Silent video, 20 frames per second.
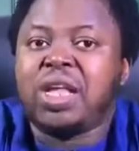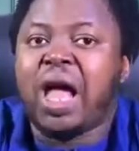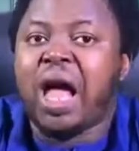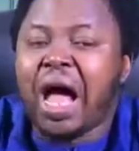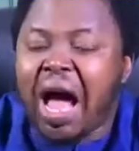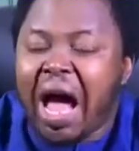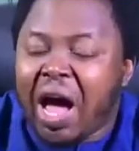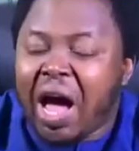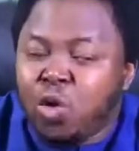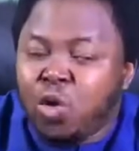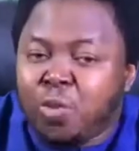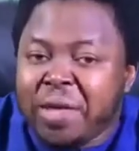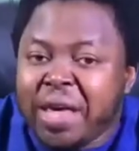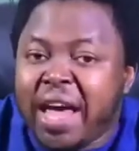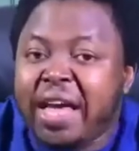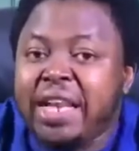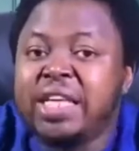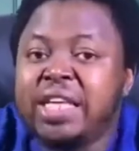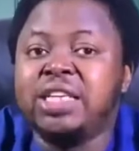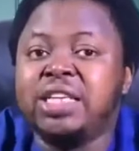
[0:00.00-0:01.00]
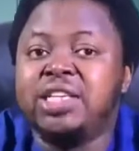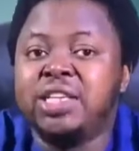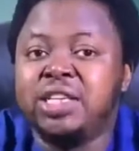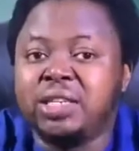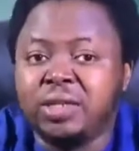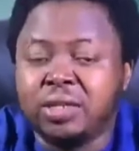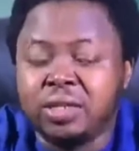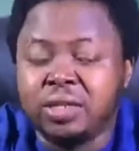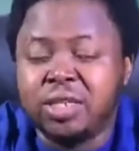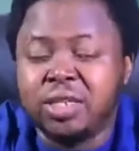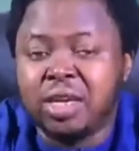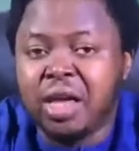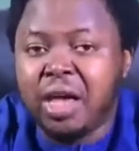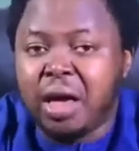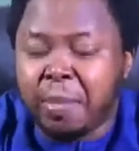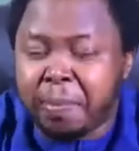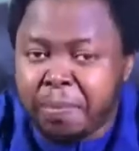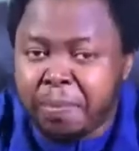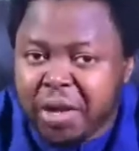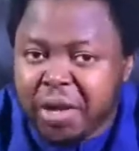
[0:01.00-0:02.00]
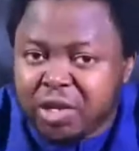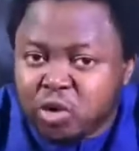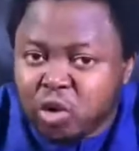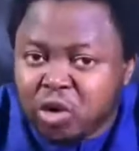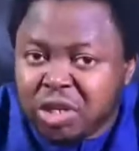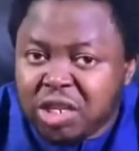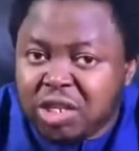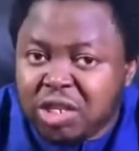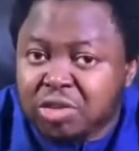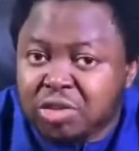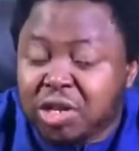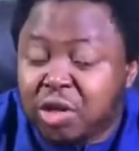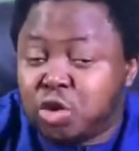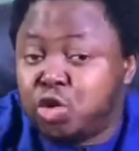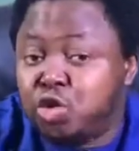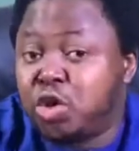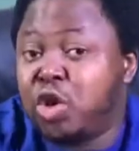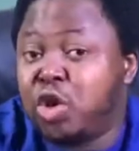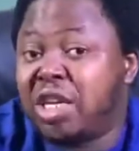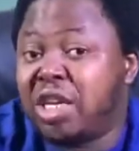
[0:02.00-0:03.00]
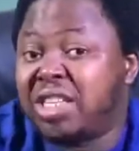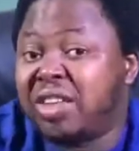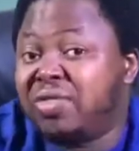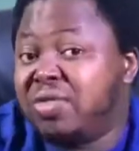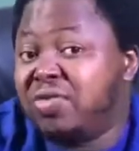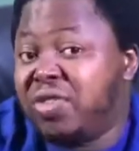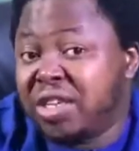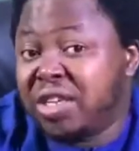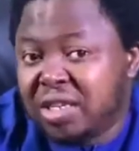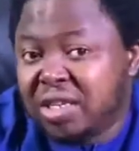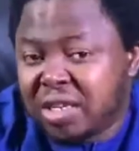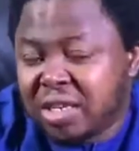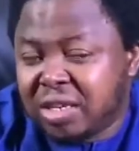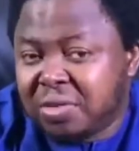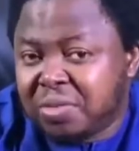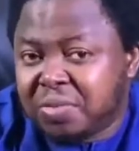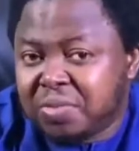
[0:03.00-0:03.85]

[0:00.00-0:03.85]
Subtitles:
I will be earning yield based on this $3,200 I've invested.